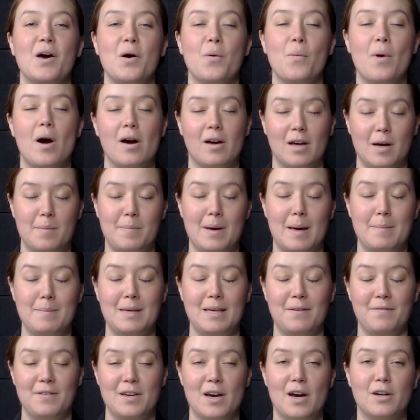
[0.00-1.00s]
Welcome. I'm
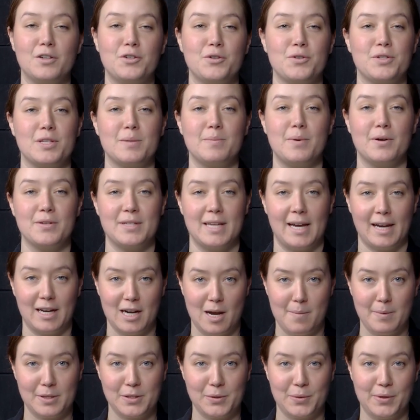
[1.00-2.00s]
Eve Young, Jerusalem Post
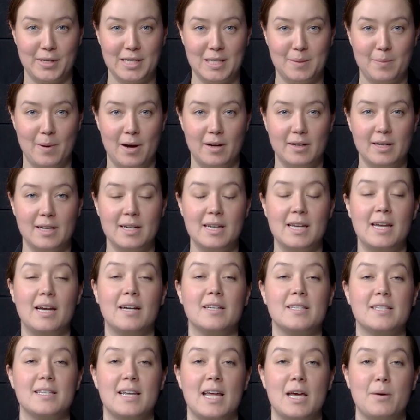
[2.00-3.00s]
economics correspondent, here
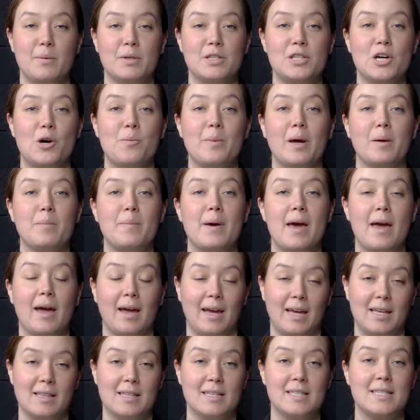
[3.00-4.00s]
today with Tomer
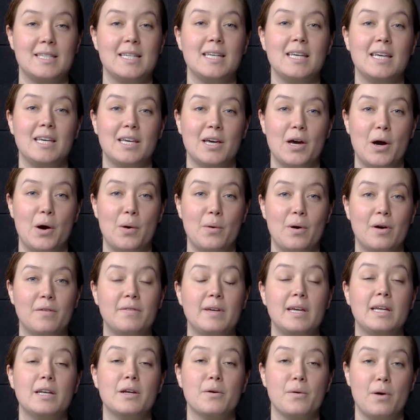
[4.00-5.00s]
Perry, the CEO of
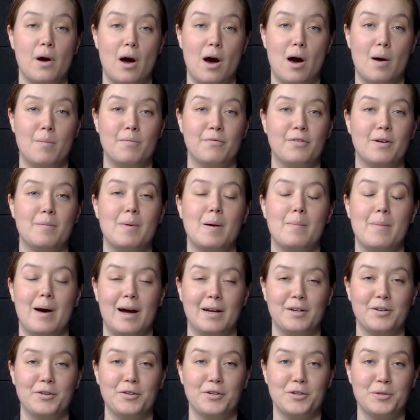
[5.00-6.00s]
Innocom from
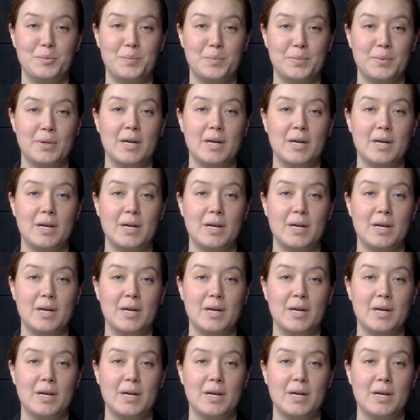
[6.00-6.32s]
Aman Group.